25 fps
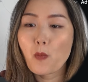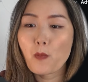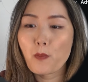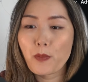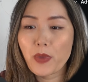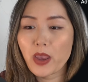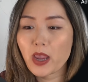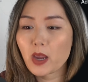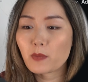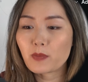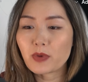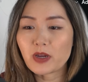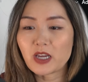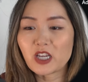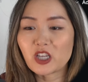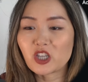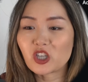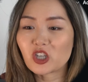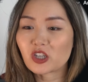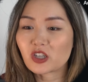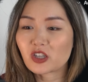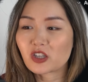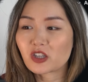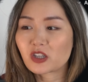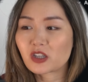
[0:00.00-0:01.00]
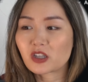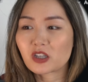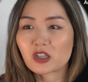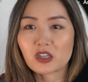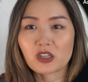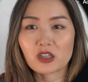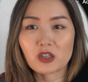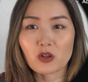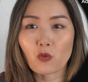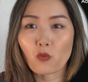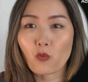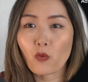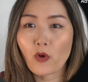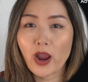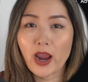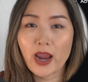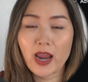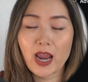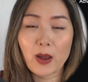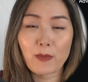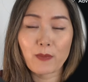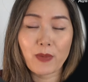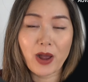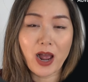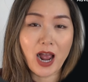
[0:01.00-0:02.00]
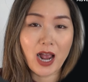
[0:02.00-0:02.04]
Maybe just the way I'm